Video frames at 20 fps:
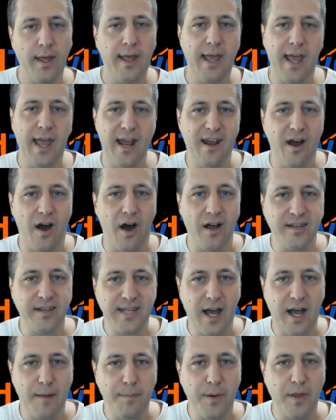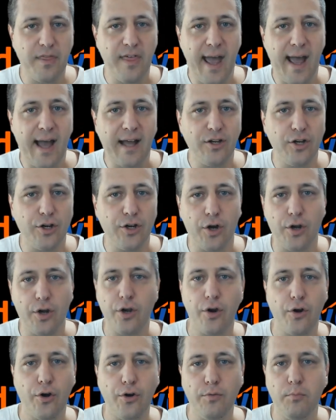And on top of that, you're going
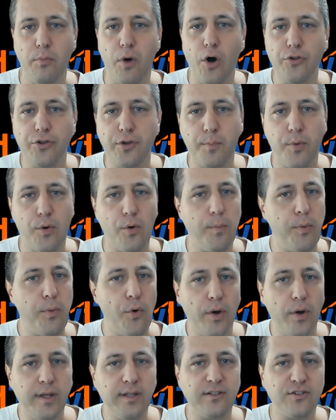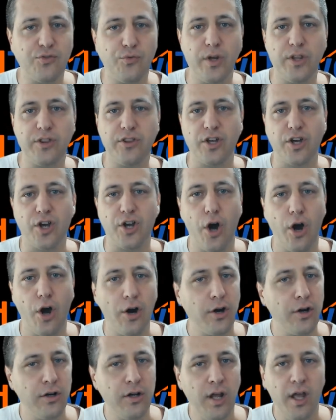to earn multiple points with the
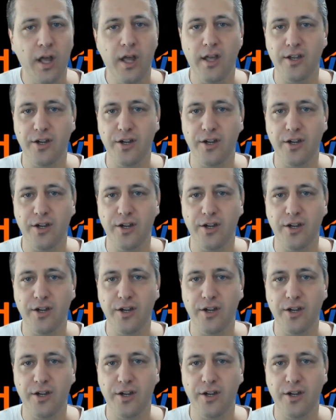card.